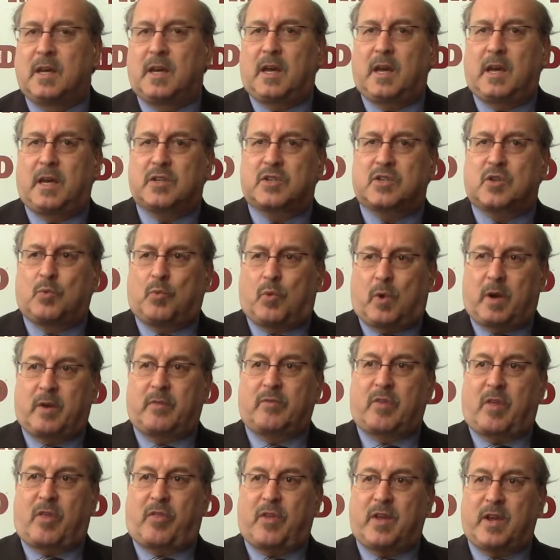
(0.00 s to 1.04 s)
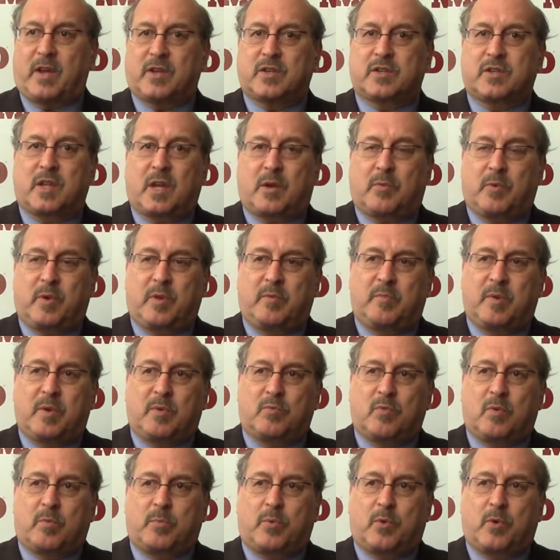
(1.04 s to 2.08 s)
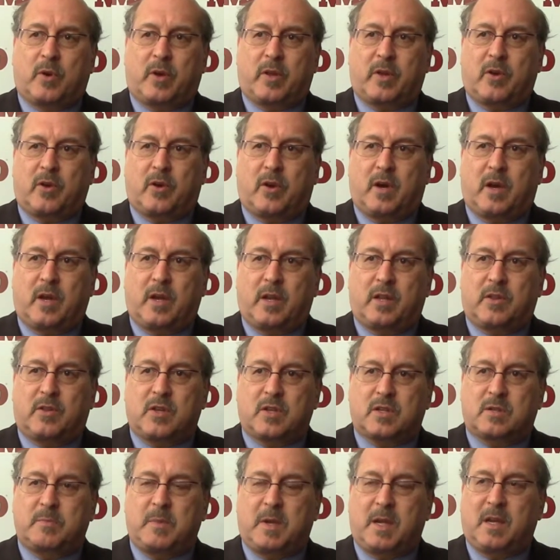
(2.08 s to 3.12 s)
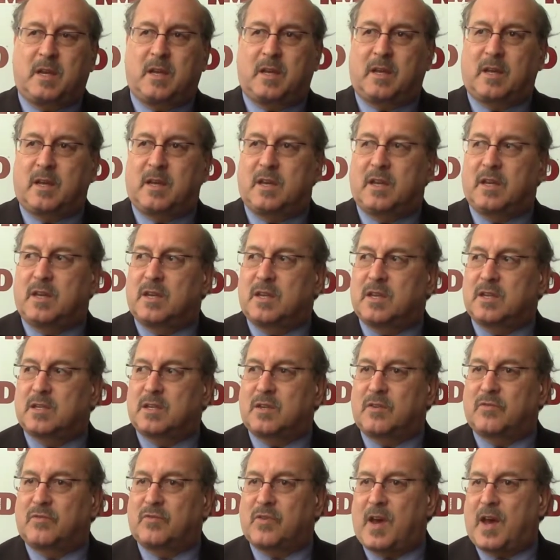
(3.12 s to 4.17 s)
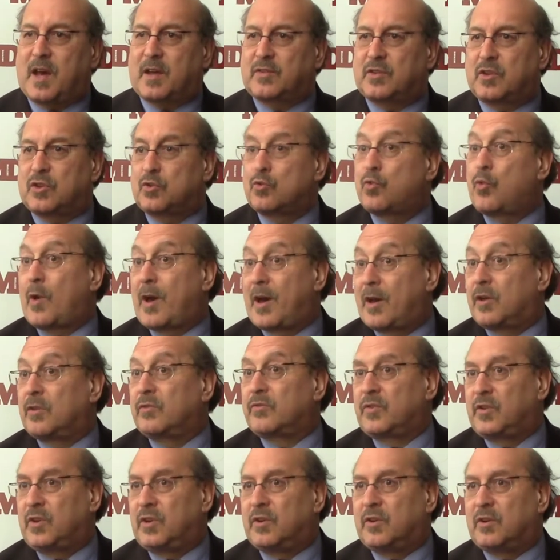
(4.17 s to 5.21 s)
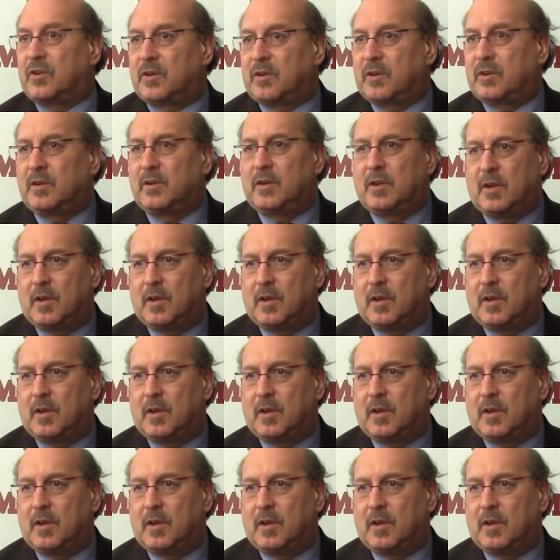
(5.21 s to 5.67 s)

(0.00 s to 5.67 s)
And so, one of the things that we've been reporting on at this meeting is, in fact, the 12 year